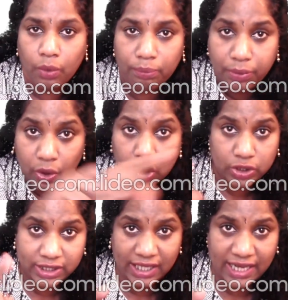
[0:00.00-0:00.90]

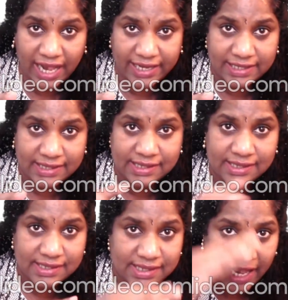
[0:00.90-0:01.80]
Both the lines
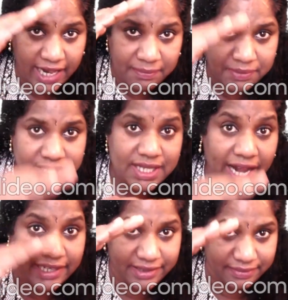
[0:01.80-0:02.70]
same
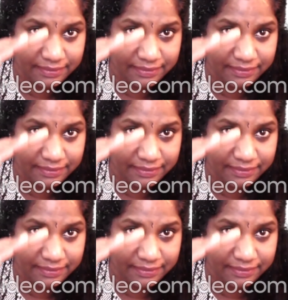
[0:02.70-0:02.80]
side